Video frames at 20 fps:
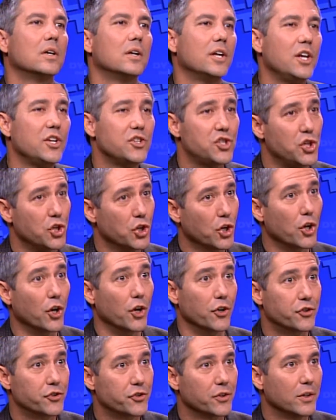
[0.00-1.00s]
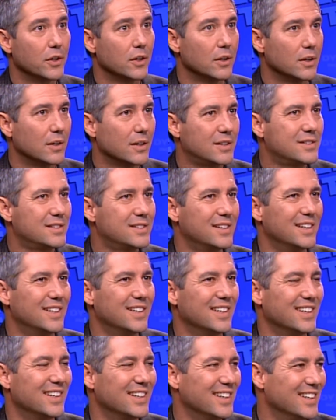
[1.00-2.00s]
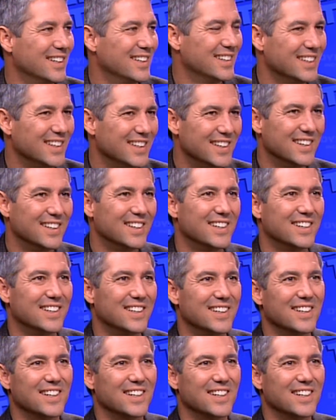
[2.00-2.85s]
Let's say that, he's your buddy,